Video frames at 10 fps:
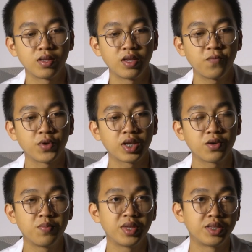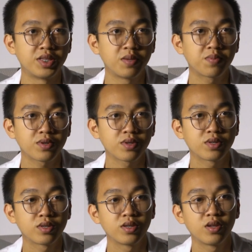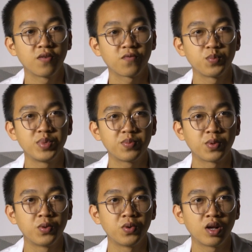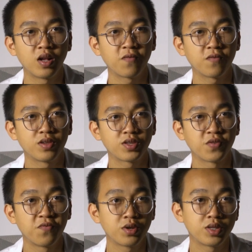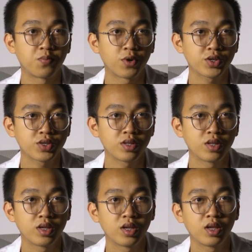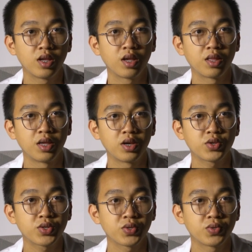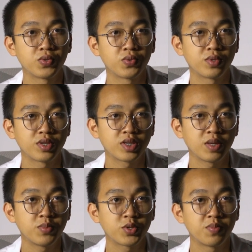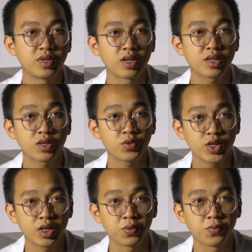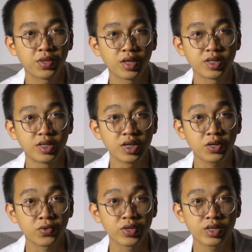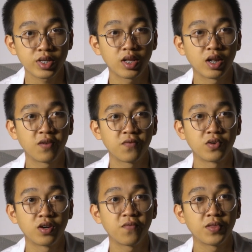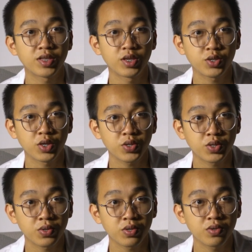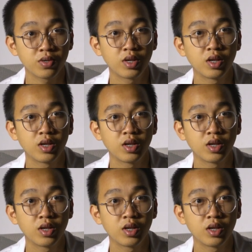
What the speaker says: if we go a bit deeper, for people who have severe depression, they also seem to be associated with decreased level of testosterone